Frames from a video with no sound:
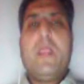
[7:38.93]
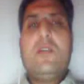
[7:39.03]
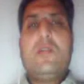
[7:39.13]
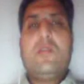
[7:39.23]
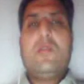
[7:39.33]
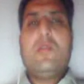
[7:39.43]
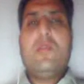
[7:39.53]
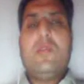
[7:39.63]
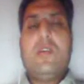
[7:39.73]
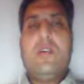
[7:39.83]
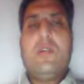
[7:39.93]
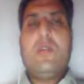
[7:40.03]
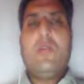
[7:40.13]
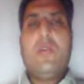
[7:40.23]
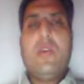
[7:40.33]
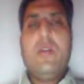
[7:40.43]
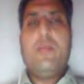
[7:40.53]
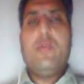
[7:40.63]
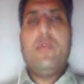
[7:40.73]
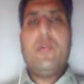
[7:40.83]
so the oral
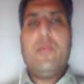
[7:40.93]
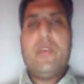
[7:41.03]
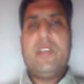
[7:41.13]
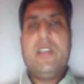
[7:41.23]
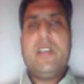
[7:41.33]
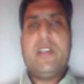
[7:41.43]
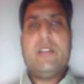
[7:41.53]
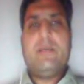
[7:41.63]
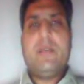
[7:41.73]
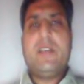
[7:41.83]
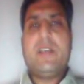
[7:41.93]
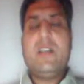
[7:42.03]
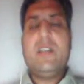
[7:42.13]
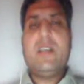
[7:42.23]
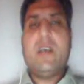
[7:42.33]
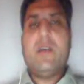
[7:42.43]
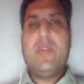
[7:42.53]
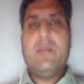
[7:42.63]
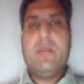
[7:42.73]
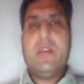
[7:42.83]
polio vaccine is basically
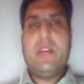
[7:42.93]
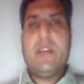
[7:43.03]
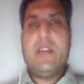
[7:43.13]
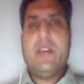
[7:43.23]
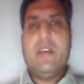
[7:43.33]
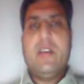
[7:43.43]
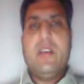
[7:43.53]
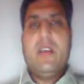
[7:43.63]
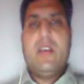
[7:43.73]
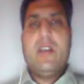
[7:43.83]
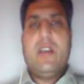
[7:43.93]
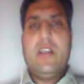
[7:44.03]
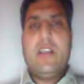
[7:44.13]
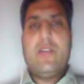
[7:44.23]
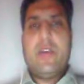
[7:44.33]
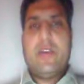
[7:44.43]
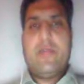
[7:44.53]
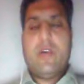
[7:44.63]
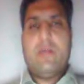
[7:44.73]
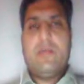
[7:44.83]
available in liquid
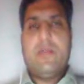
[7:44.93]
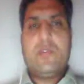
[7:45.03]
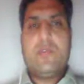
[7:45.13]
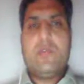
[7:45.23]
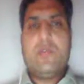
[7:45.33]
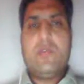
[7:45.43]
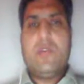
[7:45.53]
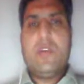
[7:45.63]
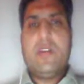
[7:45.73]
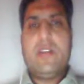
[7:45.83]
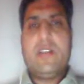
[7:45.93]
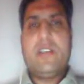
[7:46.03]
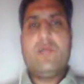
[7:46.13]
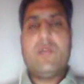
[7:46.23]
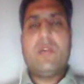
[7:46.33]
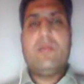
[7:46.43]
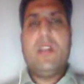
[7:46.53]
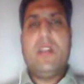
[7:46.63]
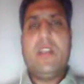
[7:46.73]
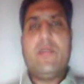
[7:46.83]
form. So this is one of the
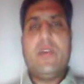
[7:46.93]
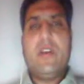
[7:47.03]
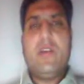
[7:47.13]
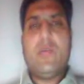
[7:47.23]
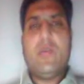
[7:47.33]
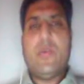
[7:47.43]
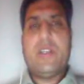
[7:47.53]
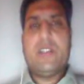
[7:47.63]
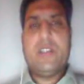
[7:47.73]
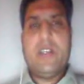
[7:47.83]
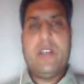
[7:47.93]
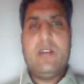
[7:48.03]
liquid vaccine.